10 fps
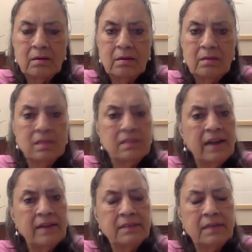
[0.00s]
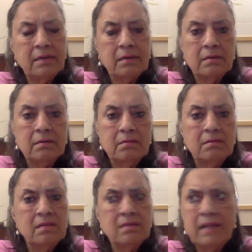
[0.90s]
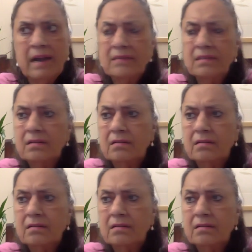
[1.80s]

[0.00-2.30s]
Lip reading: He said, that's it. He said, that's it.